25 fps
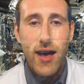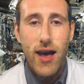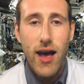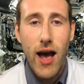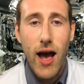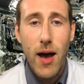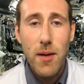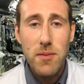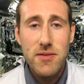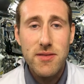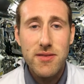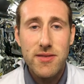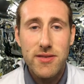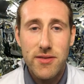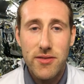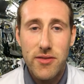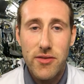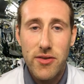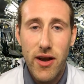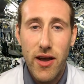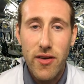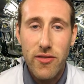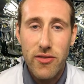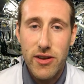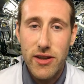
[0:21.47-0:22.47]
Absence of
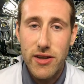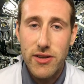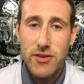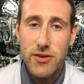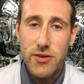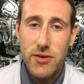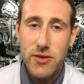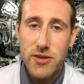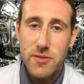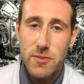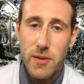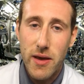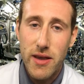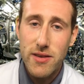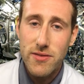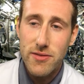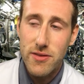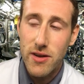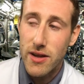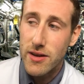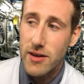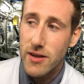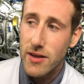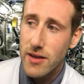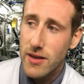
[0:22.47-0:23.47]
gravity due to
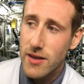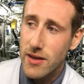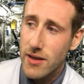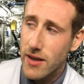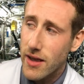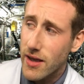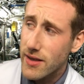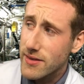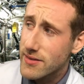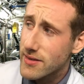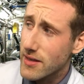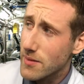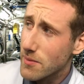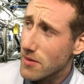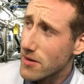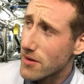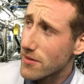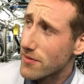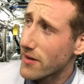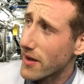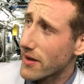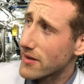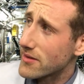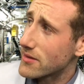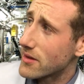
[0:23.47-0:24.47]
spaceflight has similar
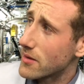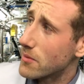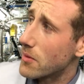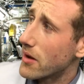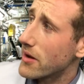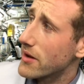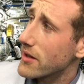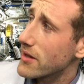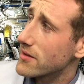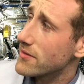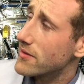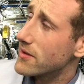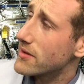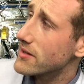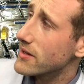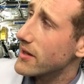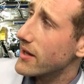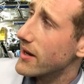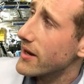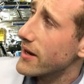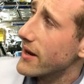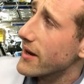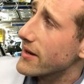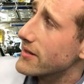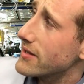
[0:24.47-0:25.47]
effects on the body as
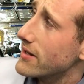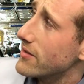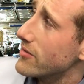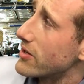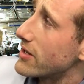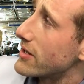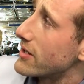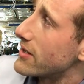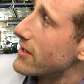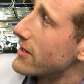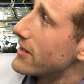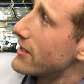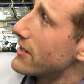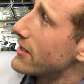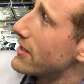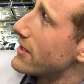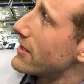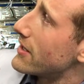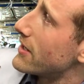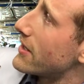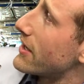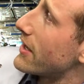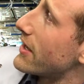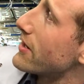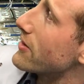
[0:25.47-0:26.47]
physical inactivity,
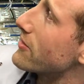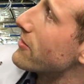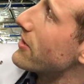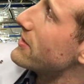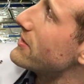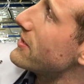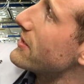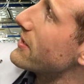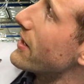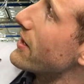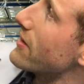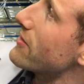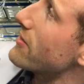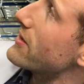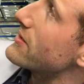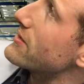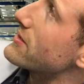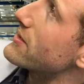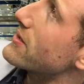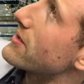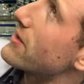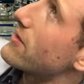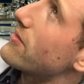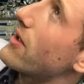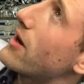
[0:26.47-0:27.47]
increasing our
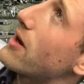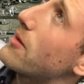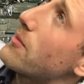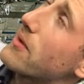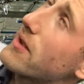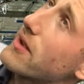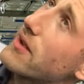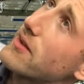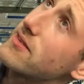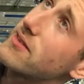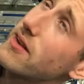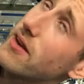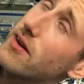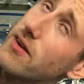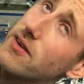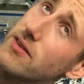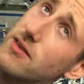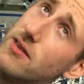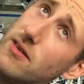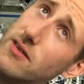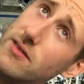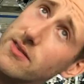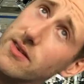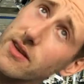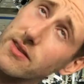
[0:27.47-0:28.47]
risk of developing a series
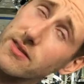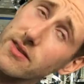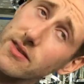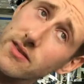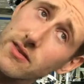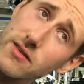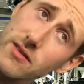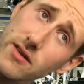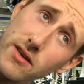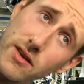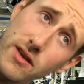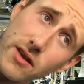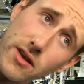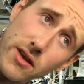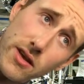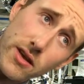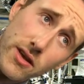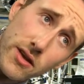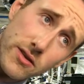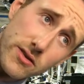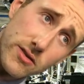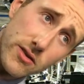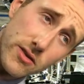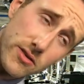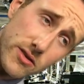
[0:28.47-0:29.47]
of diseases
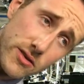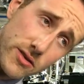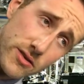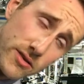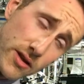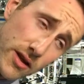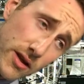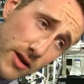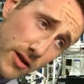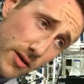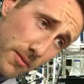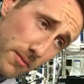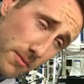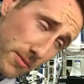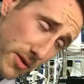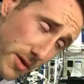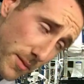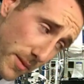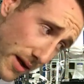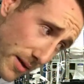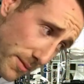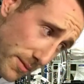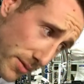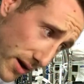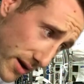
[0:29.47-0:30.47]
such as the
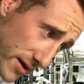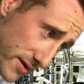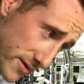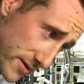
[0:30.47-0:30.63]
metabolic